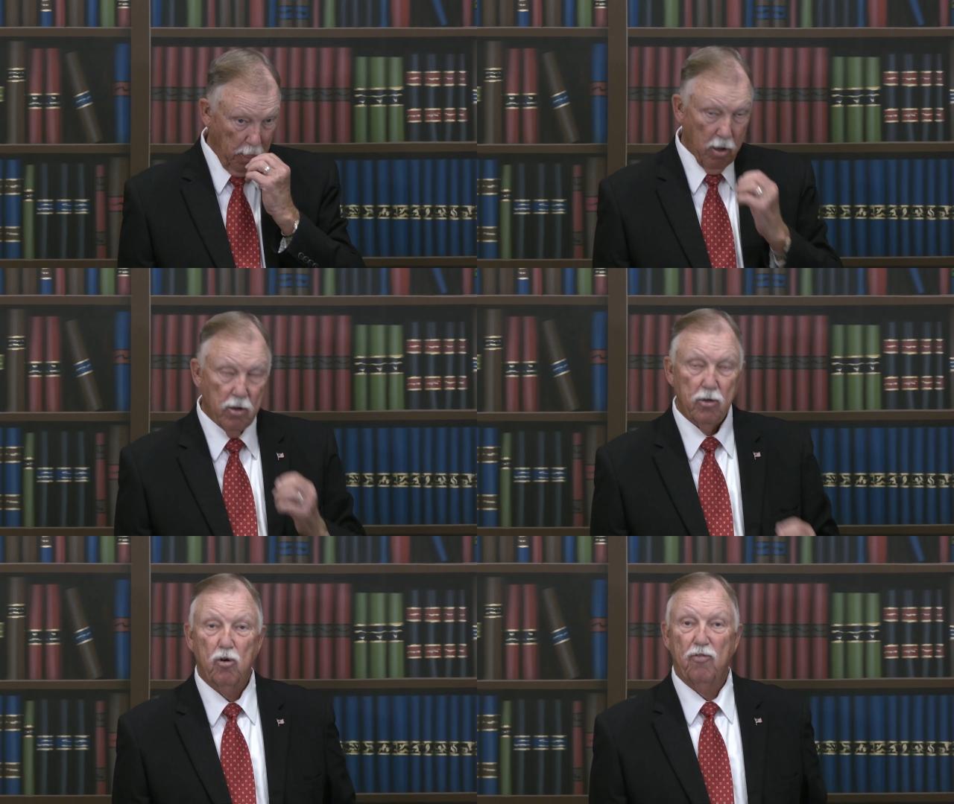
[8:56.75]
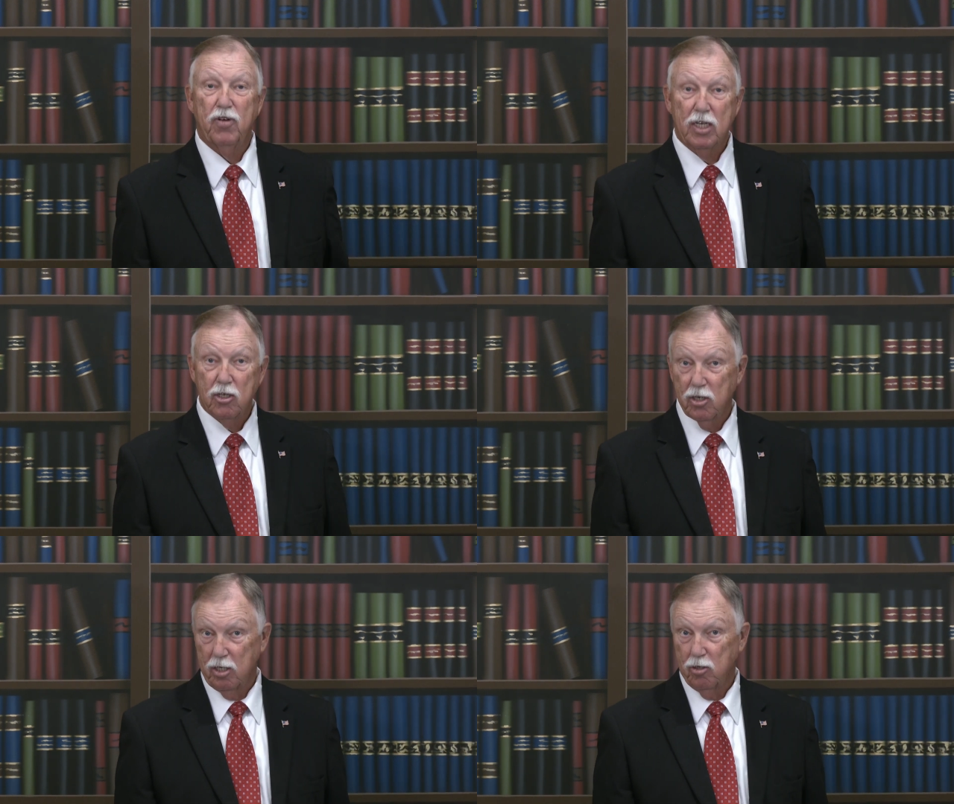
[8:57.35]
your
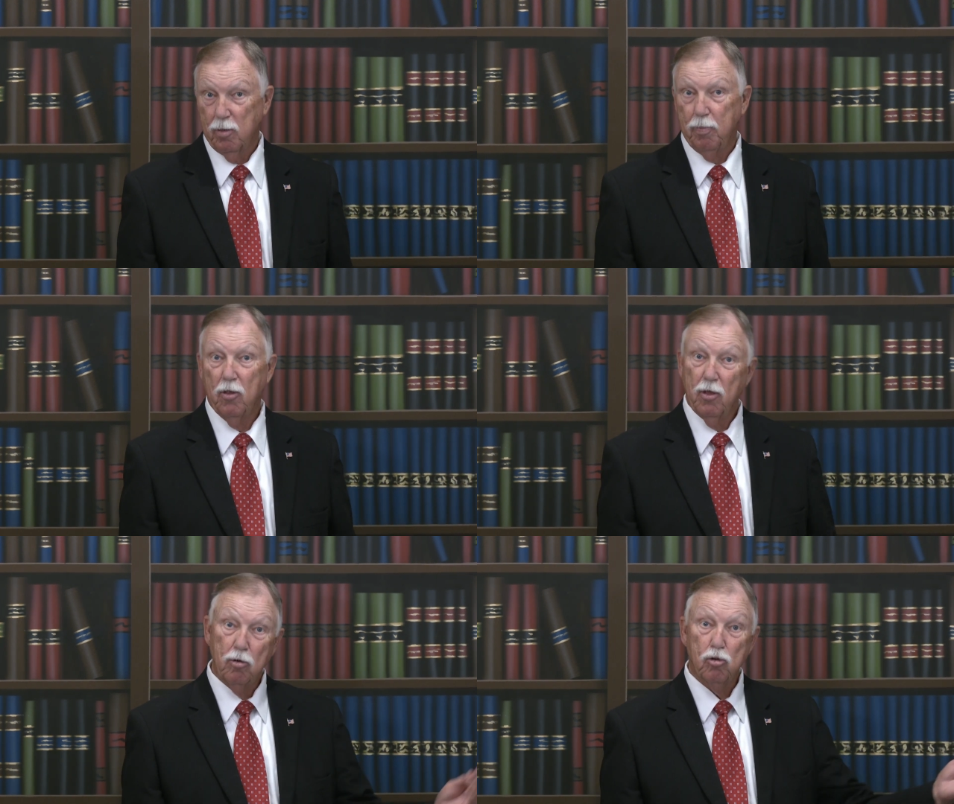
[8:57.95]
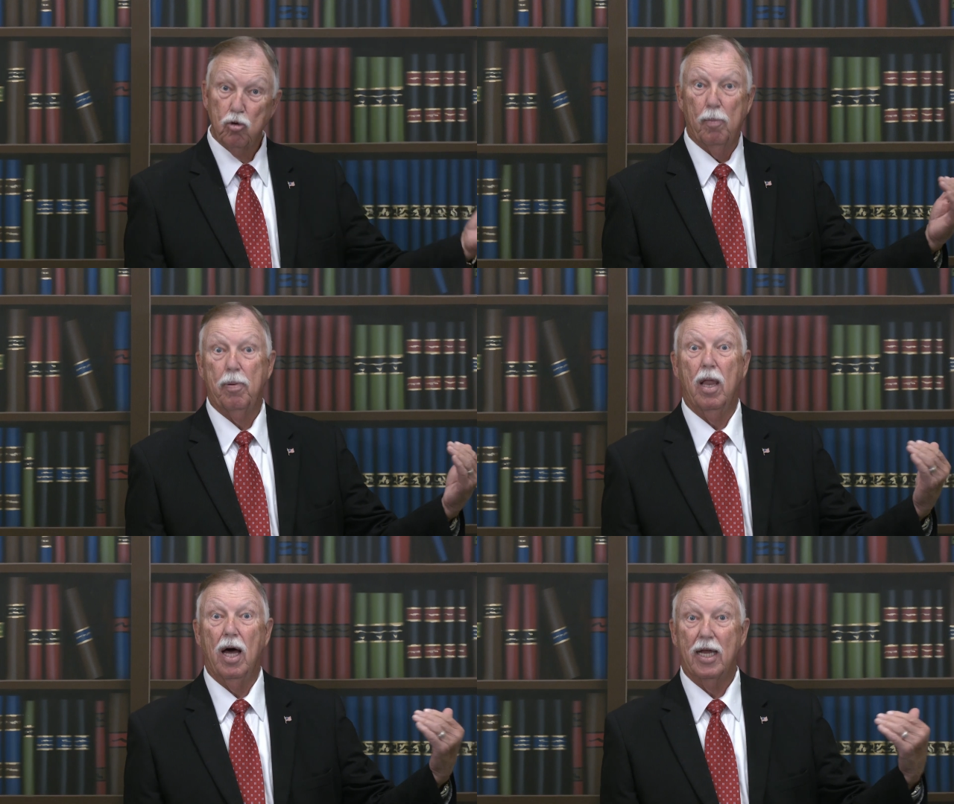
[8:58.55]
vengeance upon those who are
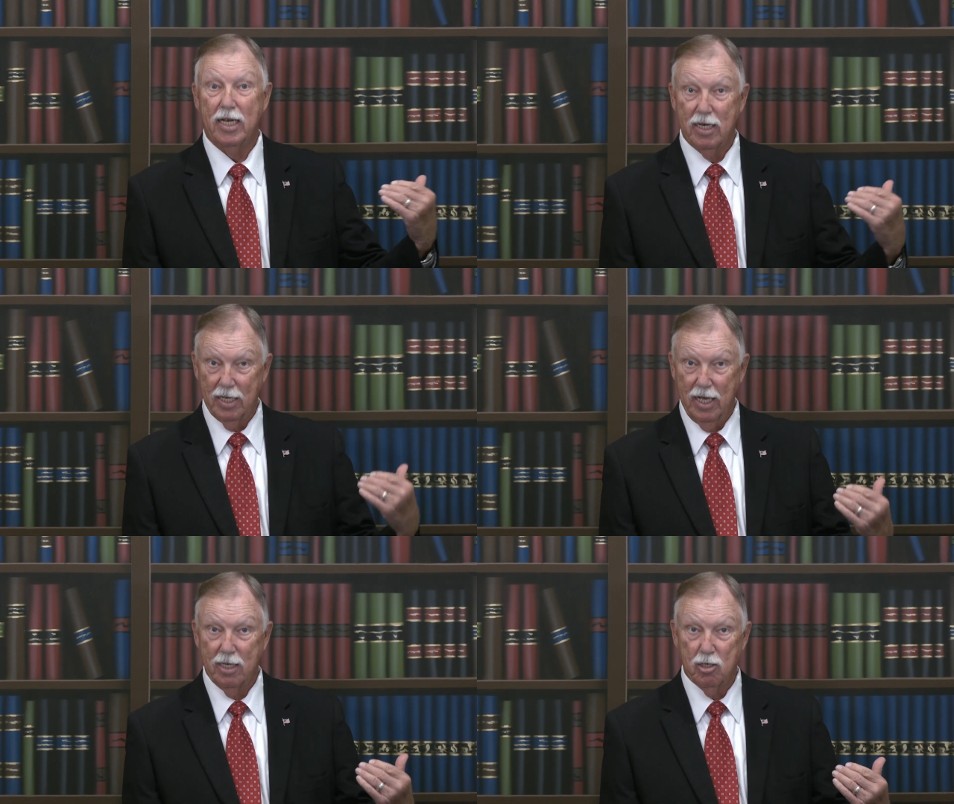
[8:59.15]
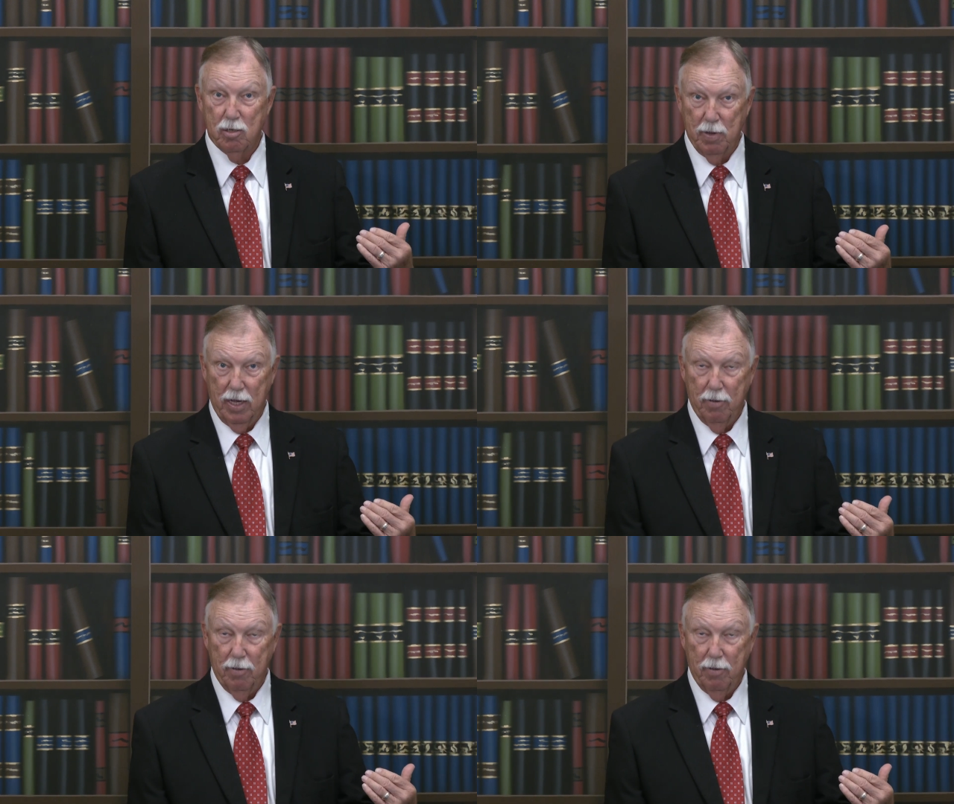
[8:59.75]
plotting against me.